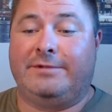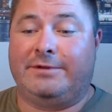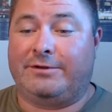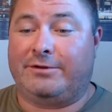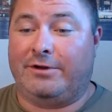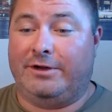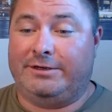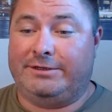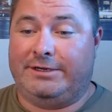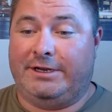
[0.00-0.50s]

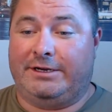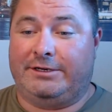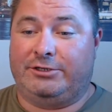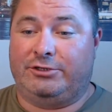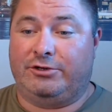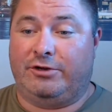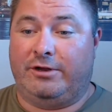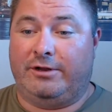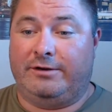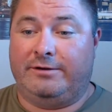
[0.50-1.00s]
contact
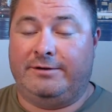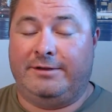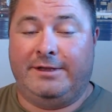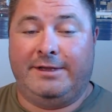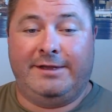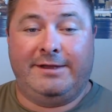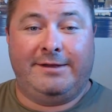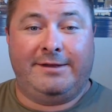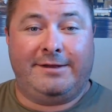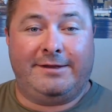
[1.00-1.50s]
John
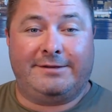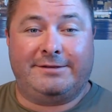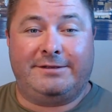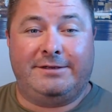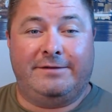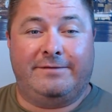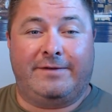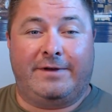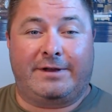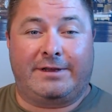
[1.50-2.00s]
and see
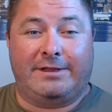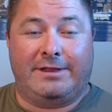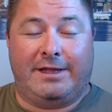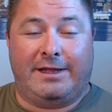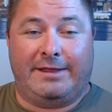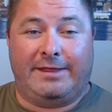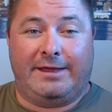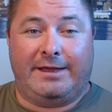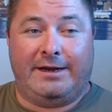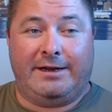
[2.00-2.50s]
if I could
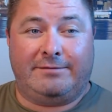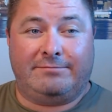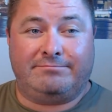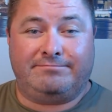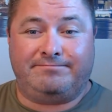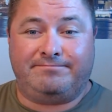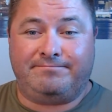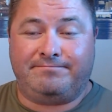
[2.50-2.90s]
line that up.